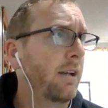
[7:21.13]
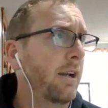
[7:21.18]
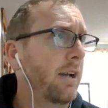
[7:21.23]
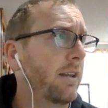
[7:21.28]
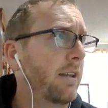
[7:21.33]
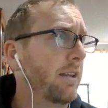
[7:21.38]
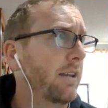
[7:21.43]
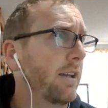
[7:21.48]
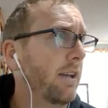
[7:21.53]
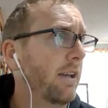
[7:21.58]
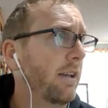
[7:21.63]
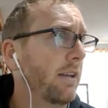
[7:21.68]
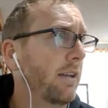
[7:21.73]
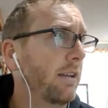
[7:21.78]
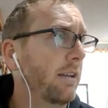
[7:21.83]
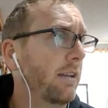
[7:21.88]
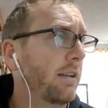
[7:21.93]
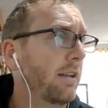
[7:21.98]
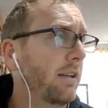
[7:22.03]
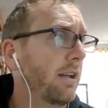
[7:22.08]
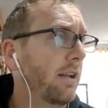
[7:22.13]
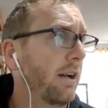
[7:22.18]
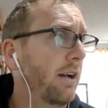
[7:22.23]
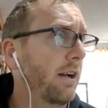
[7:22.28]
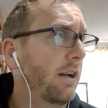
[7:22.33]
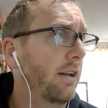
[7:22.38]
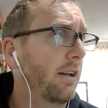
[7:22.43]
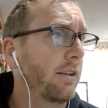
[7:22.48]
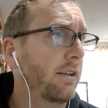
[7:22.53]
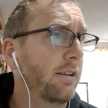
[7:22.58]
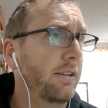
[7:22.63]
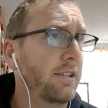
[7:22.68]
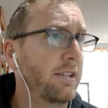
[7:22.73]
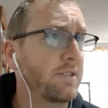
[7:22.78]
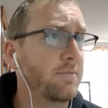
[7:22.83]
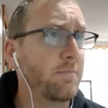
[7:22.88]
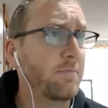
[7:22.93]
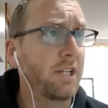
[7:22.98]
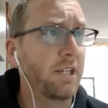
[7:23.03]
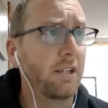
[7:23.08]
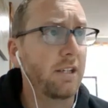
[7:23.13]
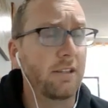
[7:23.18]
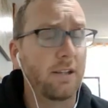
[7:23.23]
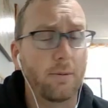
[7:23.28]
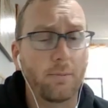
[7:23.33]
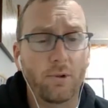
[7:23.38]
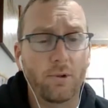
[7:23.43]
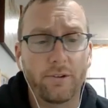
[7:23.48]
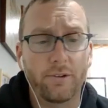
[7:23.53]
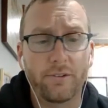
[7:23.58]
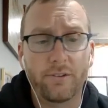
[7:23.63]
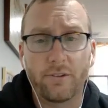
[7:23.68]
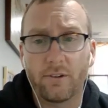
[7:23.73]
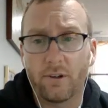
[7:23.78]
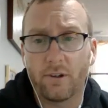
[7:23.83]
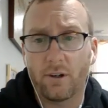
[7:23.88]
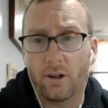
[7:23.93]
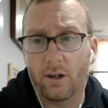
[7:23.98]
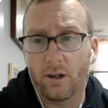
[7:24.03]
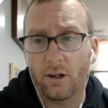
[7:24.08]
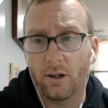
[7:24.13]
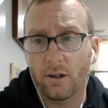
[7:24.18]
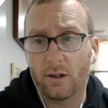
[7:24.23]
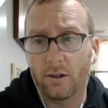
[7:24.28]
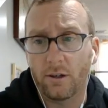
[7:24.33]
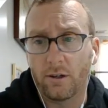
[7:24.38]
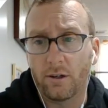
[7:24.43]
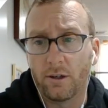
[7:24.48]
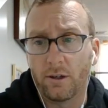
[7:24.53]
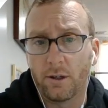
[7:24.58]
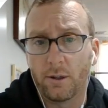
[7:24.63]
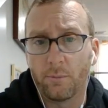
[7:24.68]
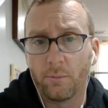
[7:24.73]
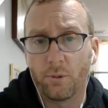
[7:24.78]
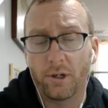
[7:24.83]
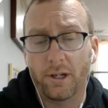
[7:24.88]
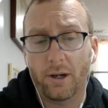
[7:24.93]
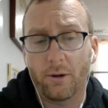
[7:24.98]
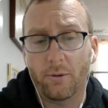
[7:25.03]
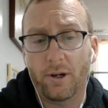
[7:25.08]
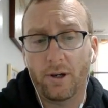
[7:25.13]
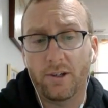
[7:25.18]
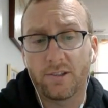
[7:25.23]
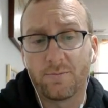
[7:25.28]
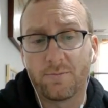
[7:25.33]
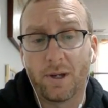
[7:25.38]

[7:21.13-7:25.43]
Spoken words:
And then these median numbers are pretty outrageous.